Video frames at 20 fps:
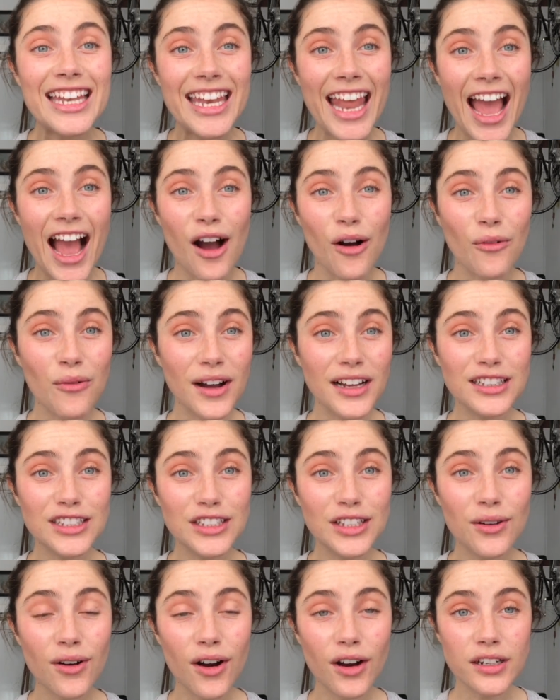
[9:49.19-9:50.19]
Now,
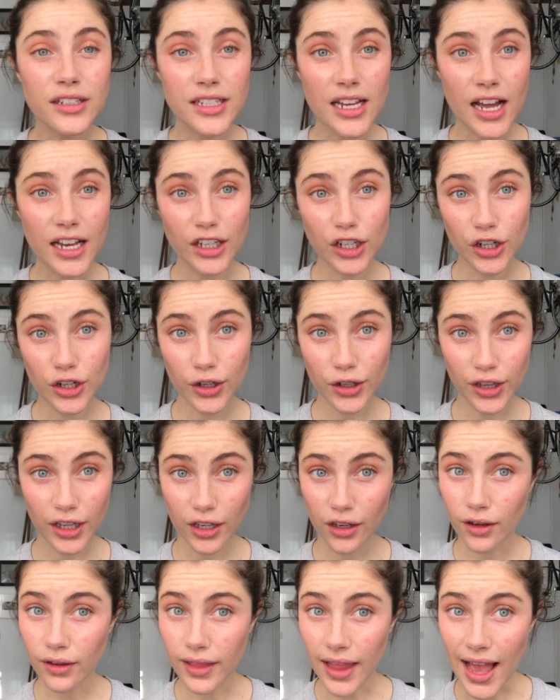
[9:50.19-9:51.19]
once you are done
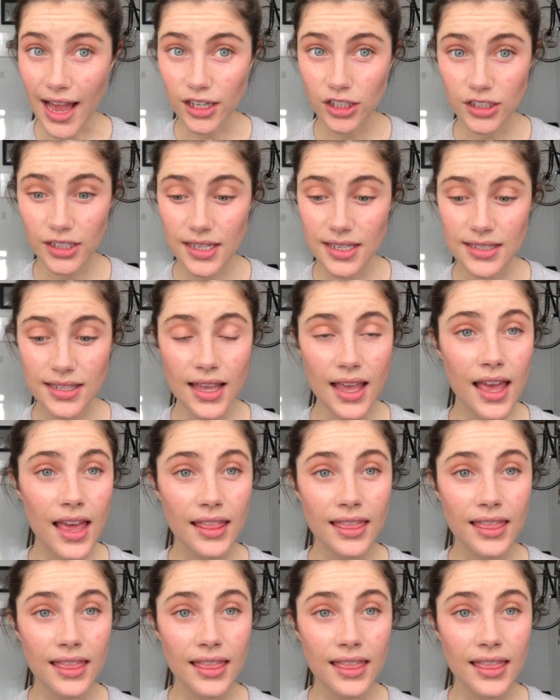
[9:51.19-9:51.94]
curling your lashes,